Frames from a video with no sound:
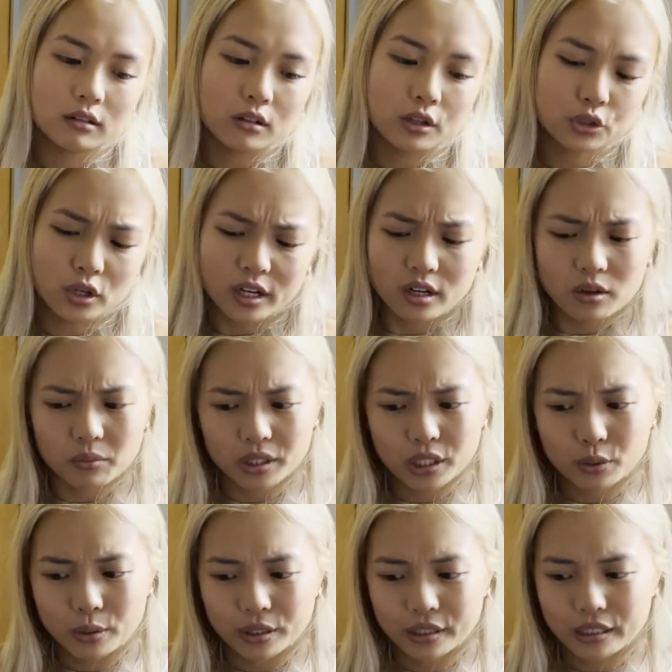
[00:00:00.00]
I'll try it on really
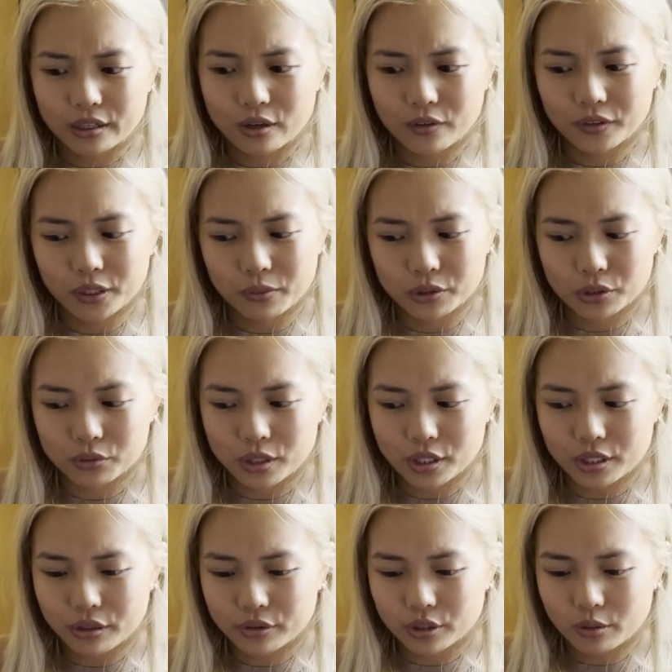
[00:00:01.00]
quickly and hopefully it won't stretch
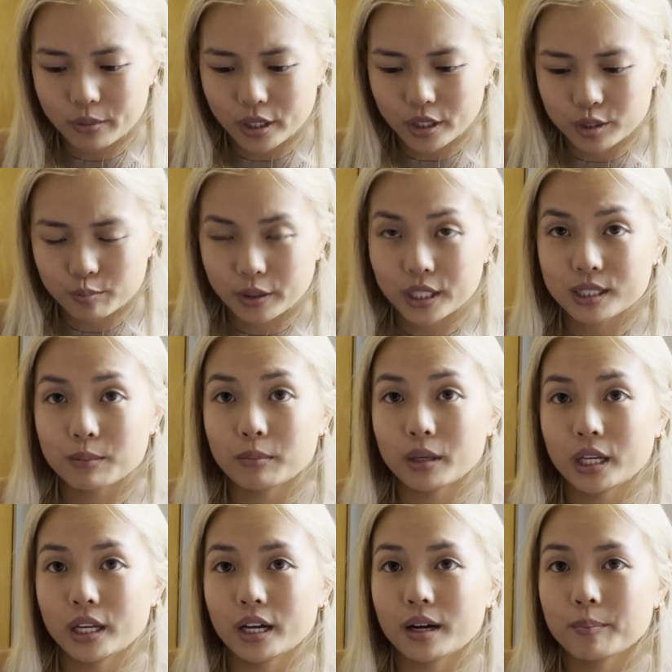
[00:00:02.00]
out too much, but it's a
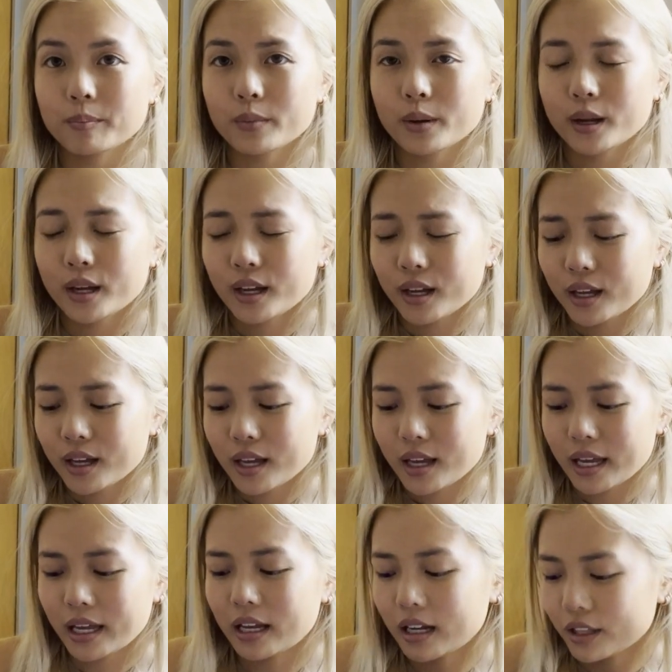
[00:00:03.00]
medium.
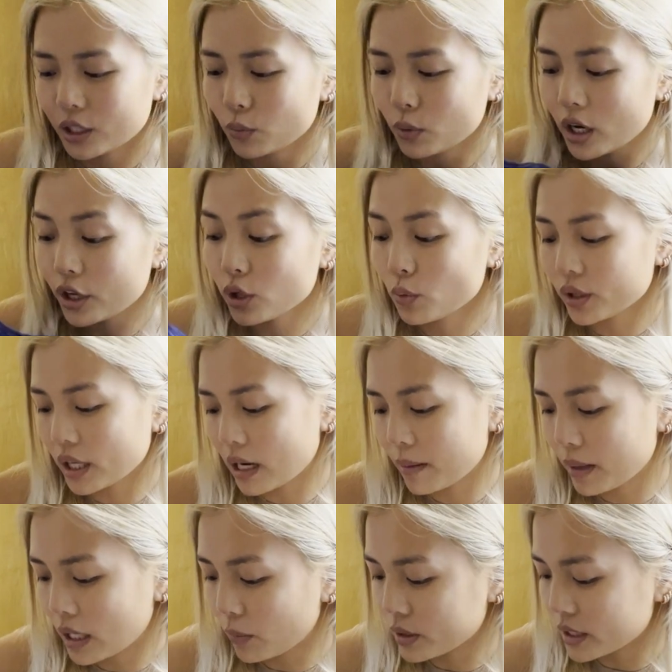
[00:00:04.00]
And the other one that I
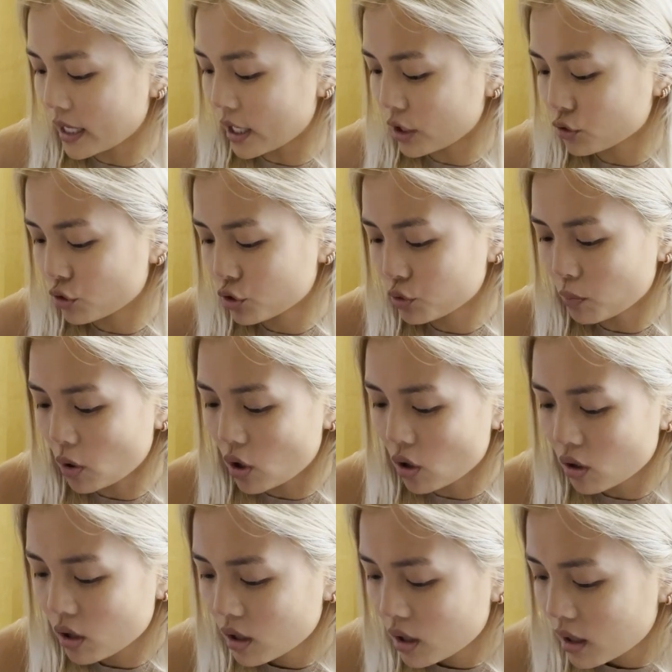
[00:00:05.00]
made was an extra small.